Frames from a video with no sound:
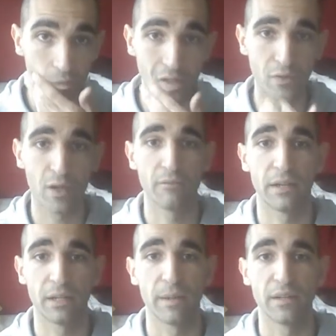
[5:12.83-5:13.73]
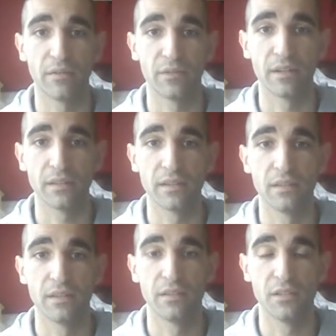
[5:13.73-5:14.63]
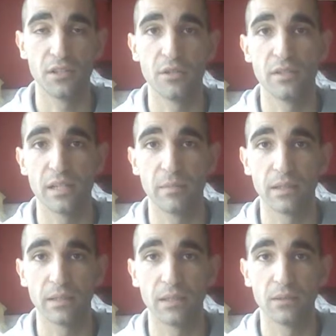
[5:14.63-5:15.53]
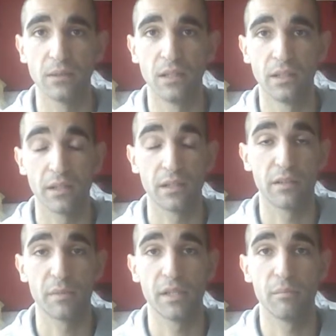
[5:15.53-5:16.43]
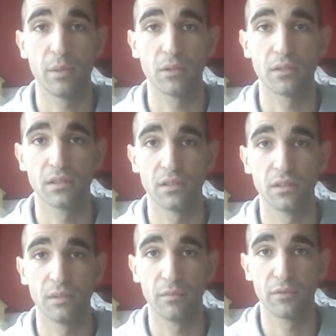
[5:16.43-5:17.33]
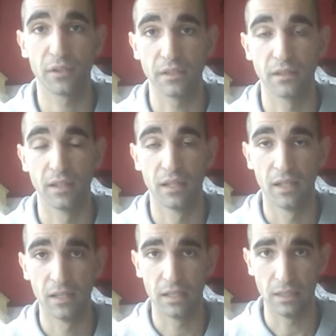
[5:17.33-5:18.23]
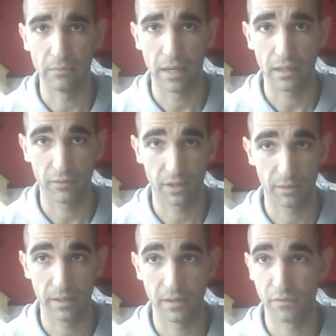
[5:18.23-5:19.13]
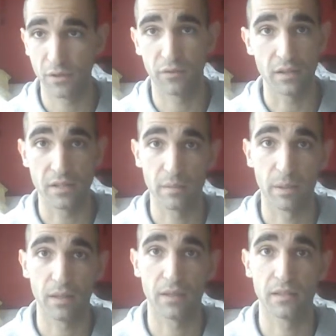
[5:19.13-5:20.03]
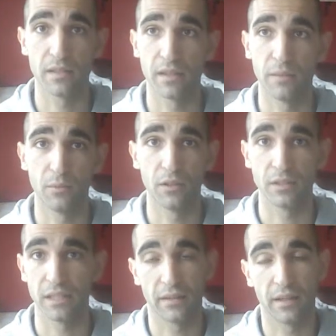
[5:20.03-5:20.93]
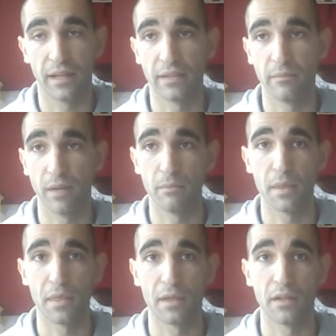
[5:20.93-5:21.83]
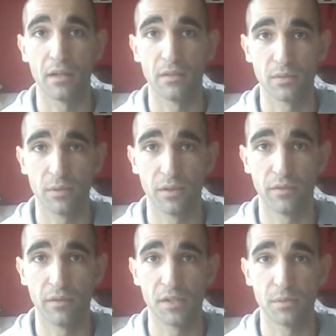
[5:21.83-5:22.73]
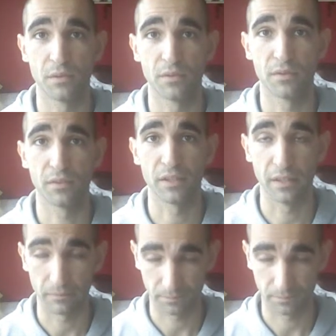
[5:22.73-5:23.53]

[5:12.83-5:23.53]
if I recommend a friend to use Abel and Cole, they'll give me a box free. And I've recommended a few friends in the past, and it worked out that I had a month and a half's worth of vegetables for free.